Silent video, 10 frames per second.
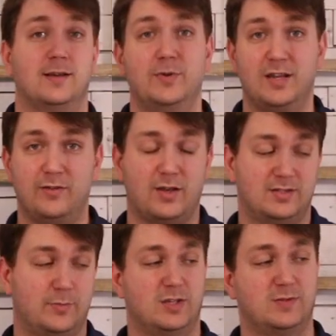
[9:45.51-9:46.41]
I'm going to give y'all
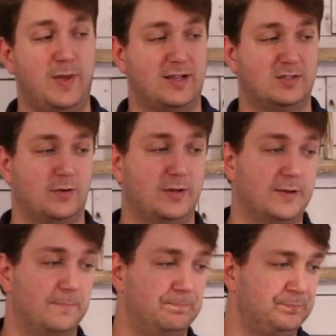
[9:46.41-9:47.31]
some of the specs on
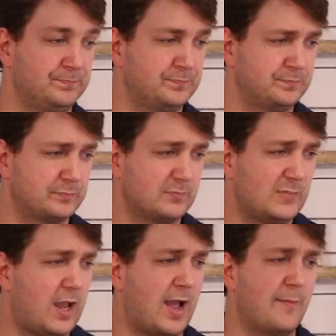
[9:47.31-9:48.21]
here.
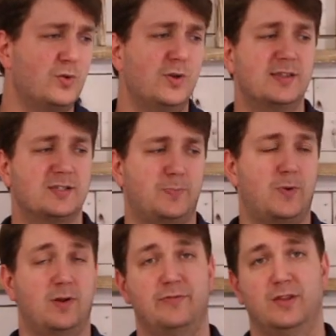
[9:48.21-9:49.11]
I'm going to read this
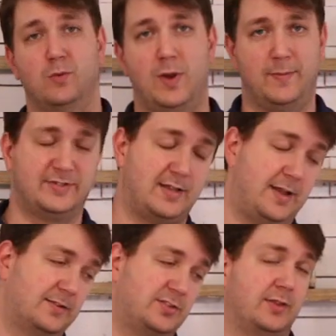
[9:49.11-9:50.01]
part off of their
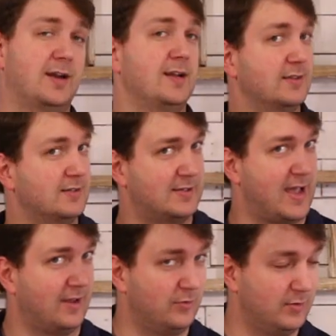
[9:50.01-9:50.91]
website so that I get this
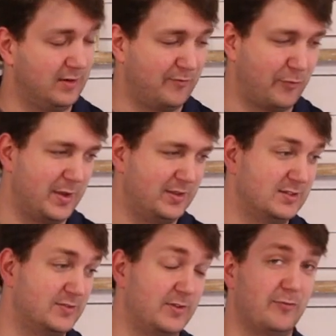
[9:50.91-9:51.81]
accurate informa
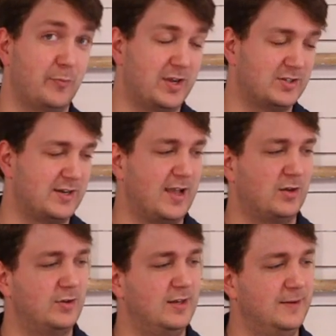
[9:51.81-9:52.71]
this information
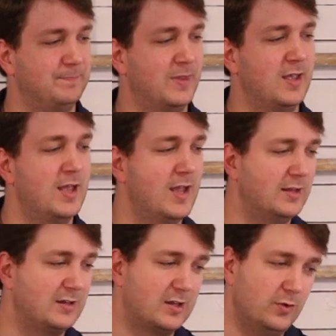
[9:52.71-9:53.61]
accurately.
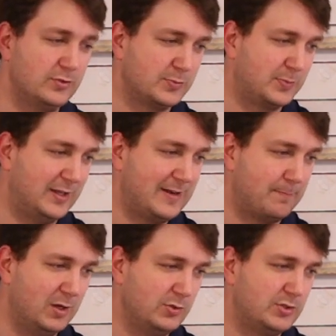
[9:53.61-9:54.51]
The Kove
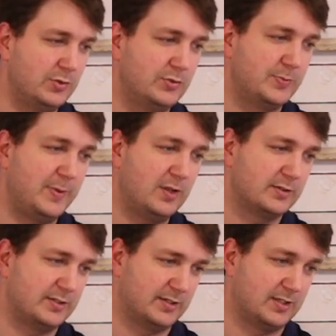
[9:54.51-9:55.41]
Split Bluetooth
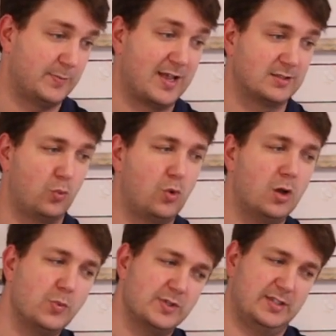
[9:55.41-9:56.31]
speaker system has a
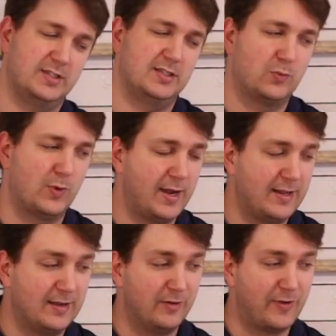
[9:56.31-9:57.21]
water resistant
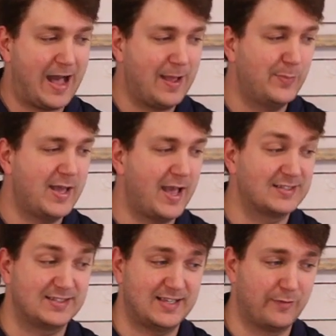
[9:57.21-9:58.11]
rating of
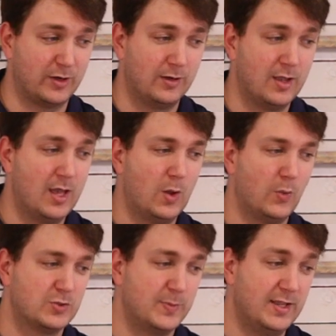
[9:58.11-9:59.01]
IPX7,
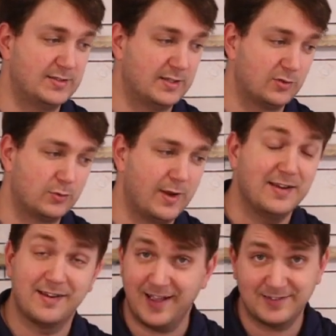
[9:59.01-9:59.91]
which means it's
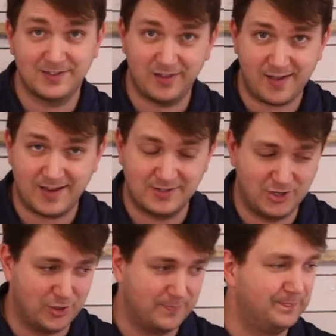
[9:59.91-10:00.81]
great next to the hot
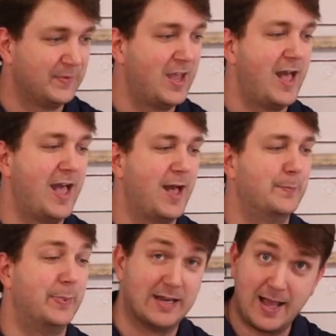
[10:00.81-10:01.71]
tub,
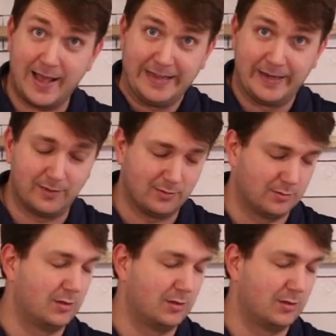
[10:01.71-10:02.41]
but not in it.